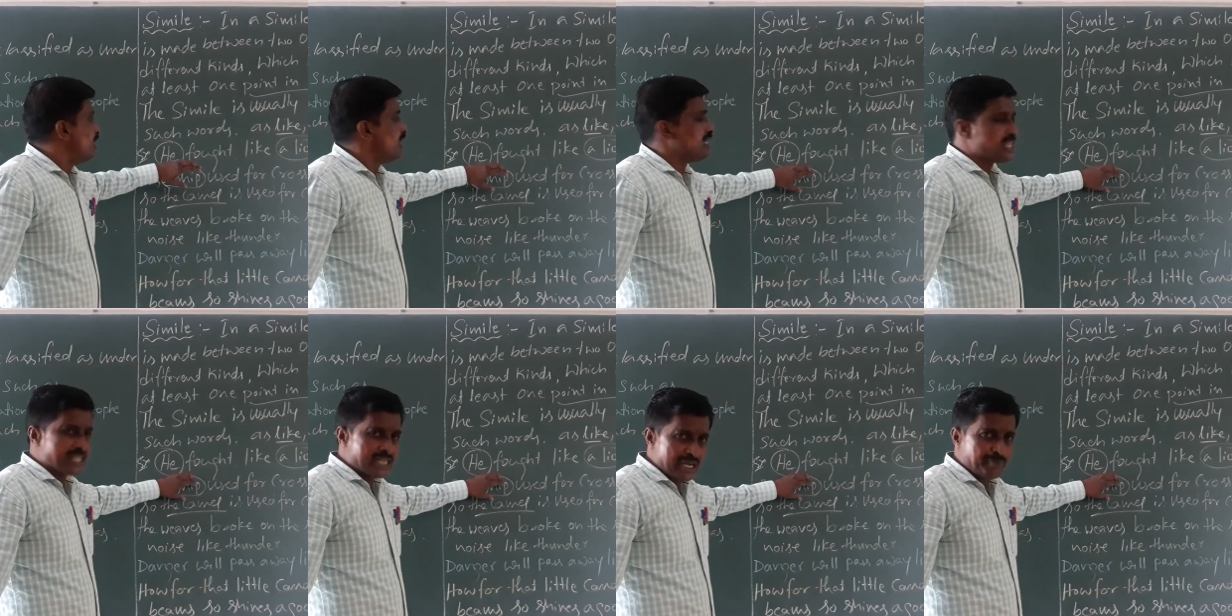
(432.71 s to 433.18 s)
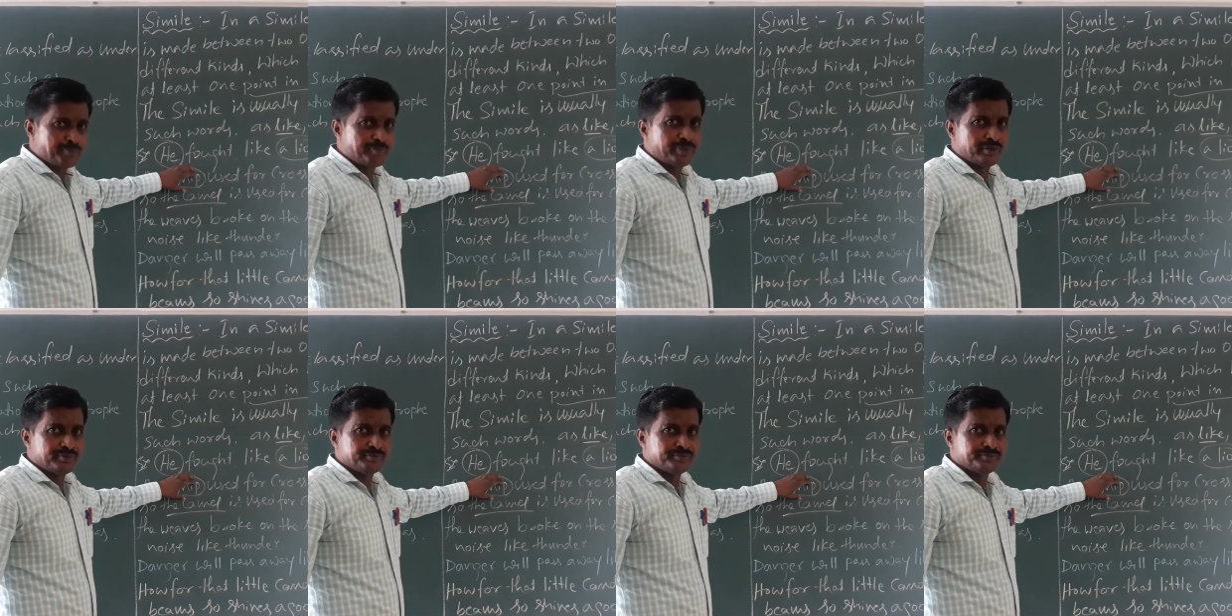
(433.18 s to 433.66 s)

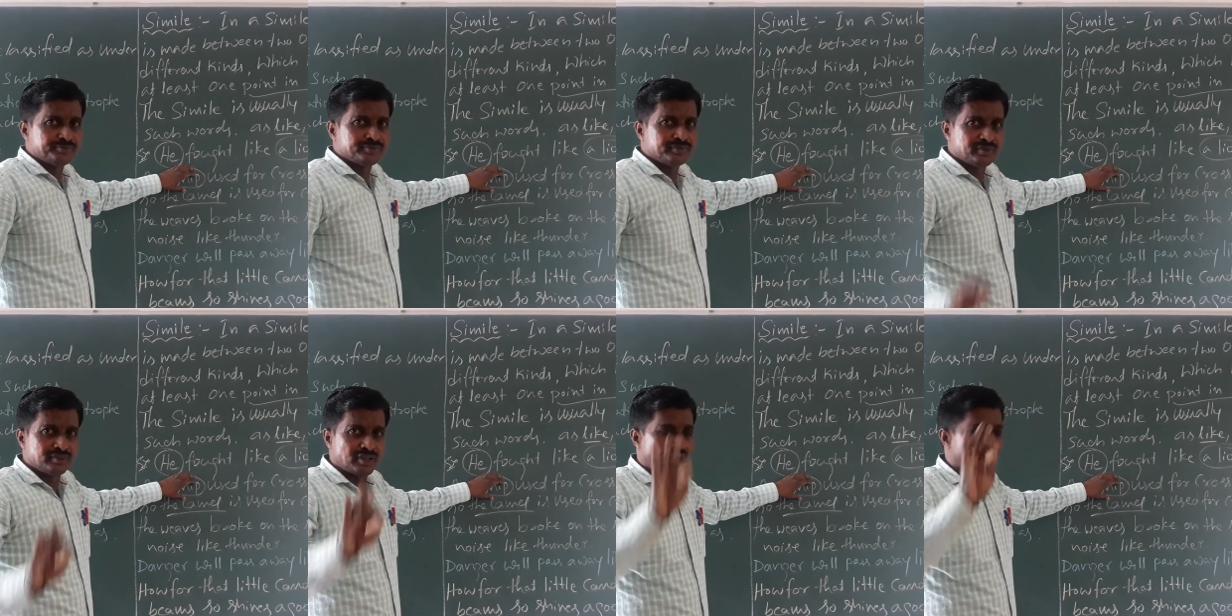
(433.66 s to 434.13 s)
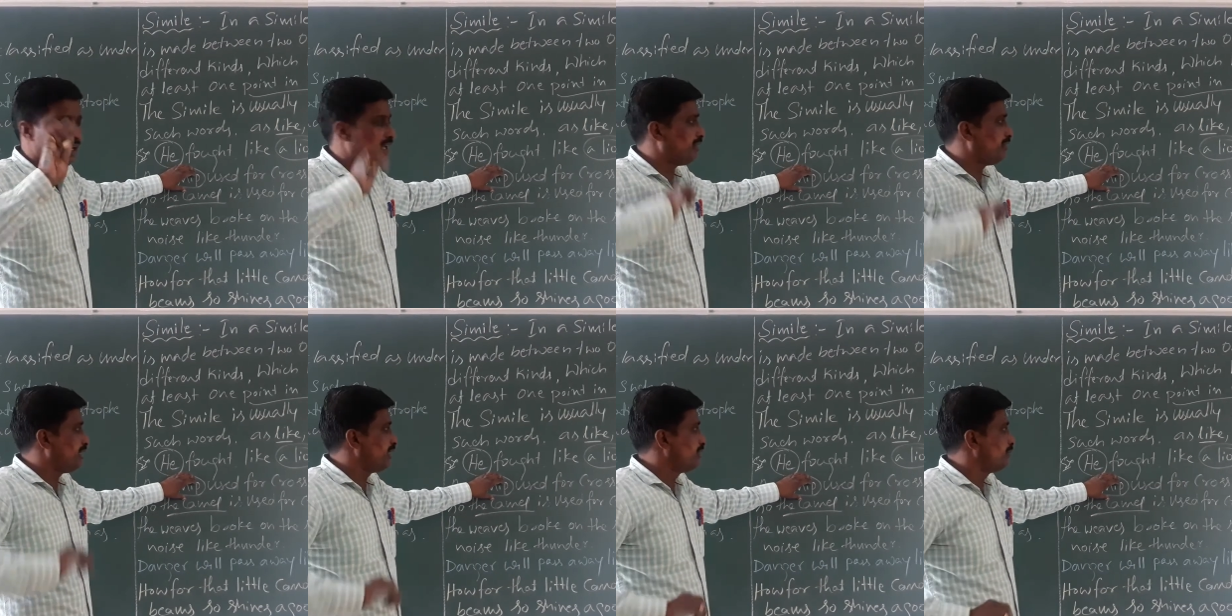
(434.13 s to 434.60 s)
Ship, now
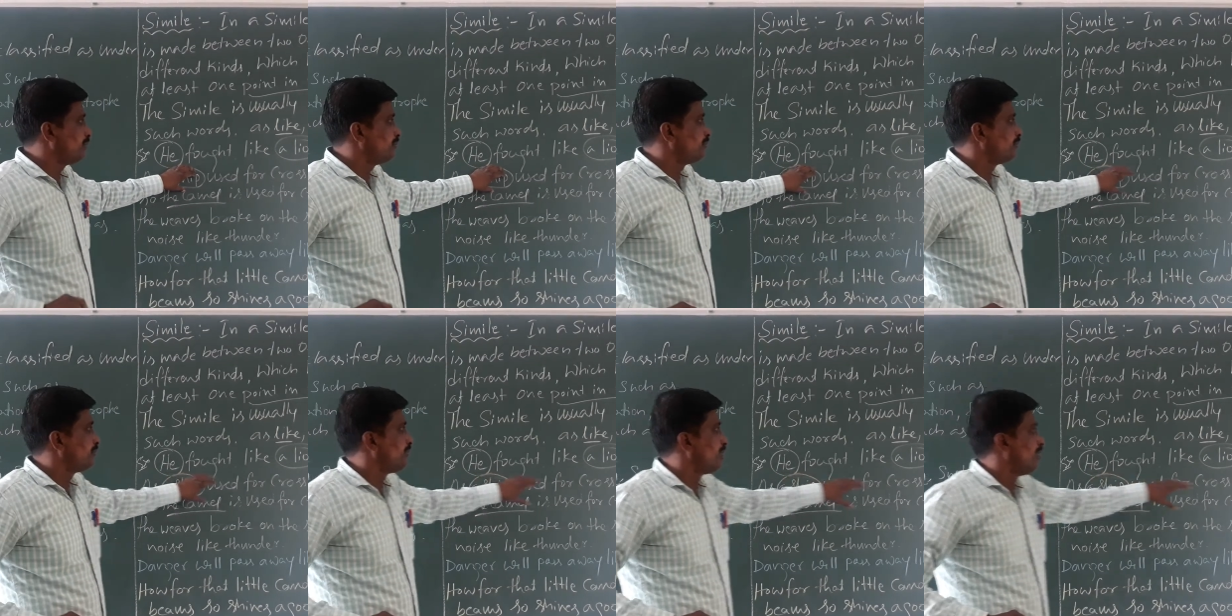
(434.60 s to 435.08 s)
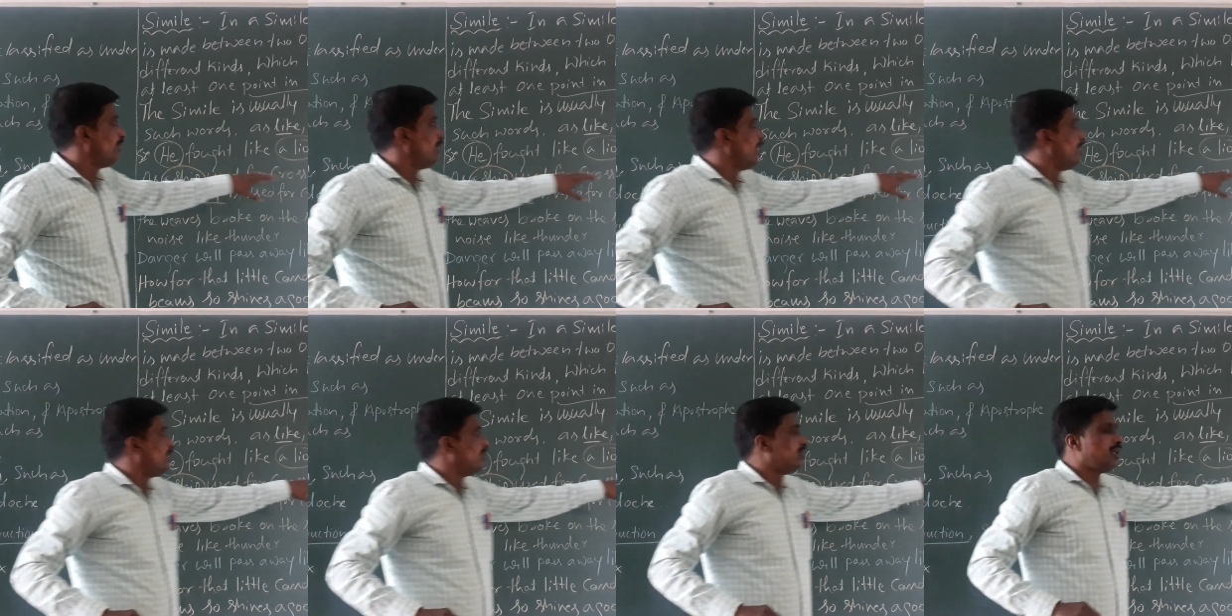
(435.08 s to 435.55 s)

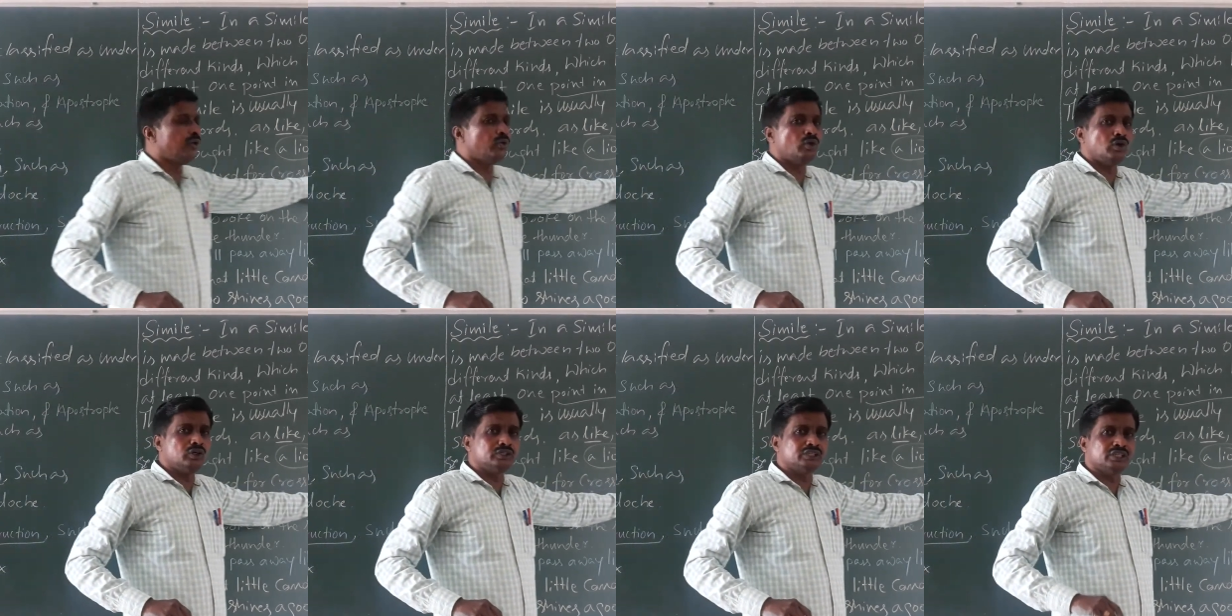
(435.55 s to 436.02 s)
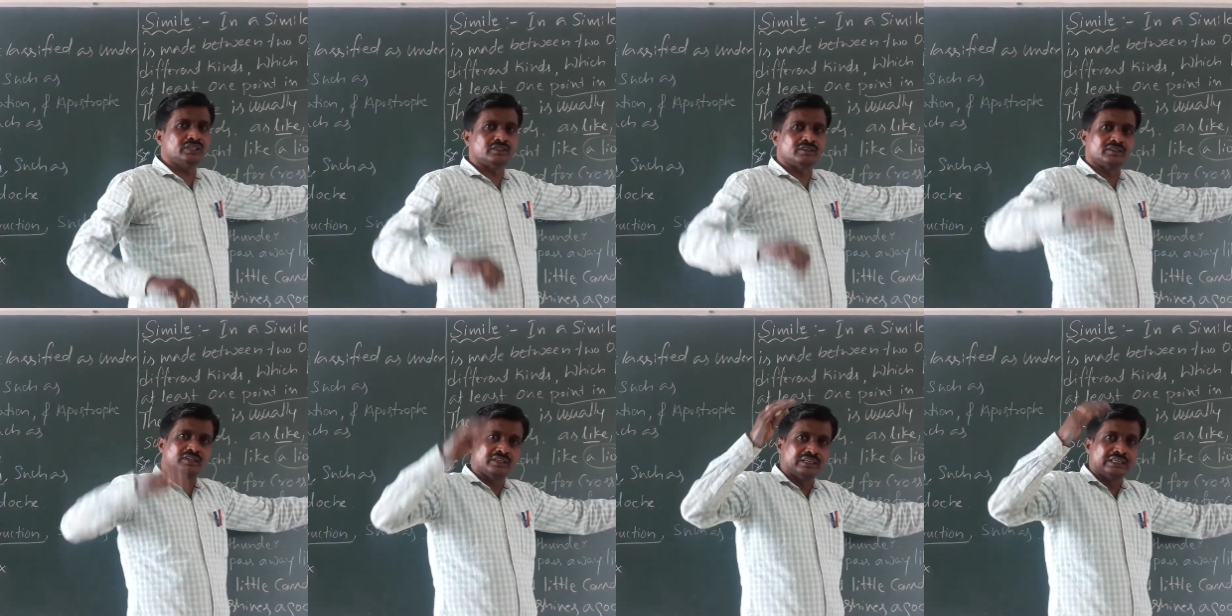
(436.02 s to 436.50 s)
the ocean,
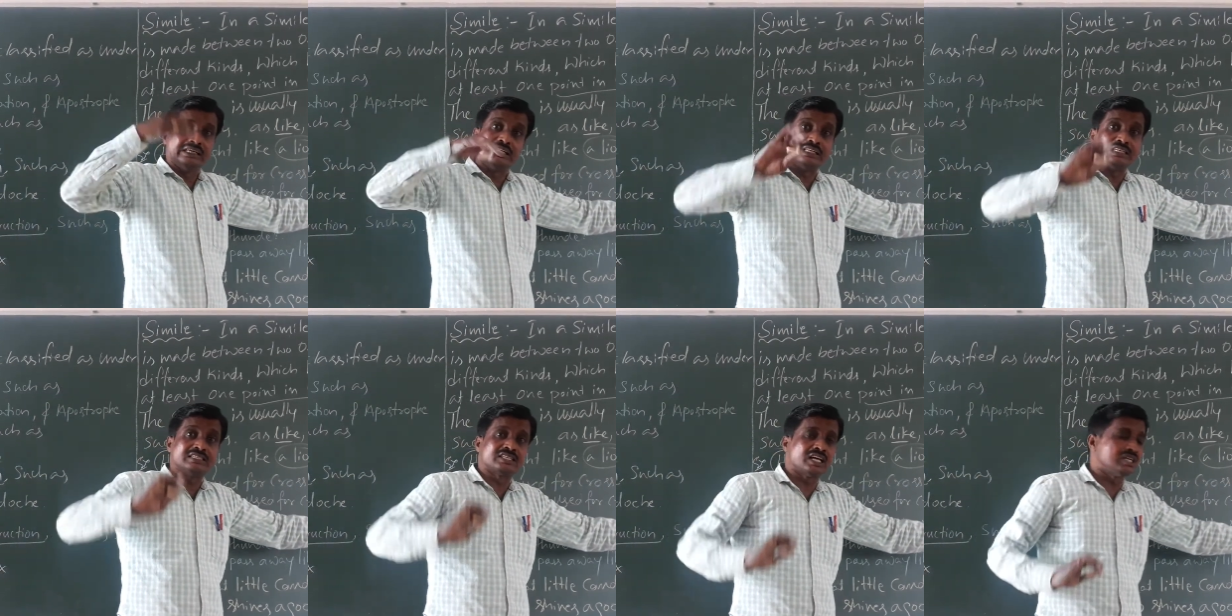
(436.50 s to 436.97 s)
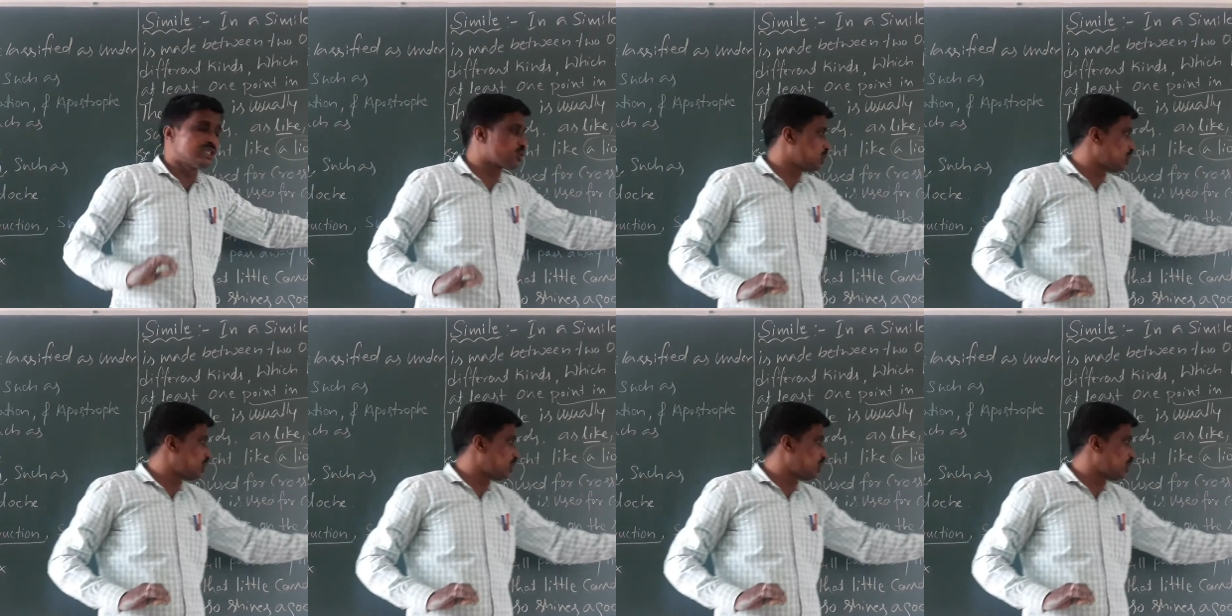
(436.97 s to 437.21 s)
it is also